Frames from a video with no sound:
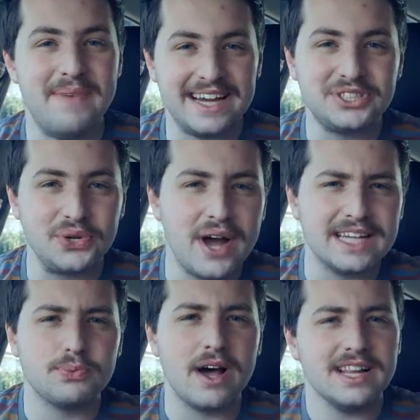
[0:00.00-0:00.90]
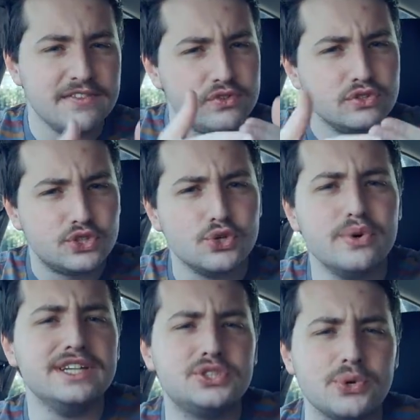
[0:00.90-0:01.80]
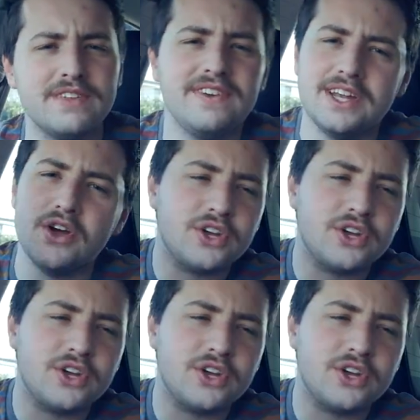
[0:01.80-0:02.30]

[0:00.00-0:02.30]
Make sure as well, if you do enjoy the video,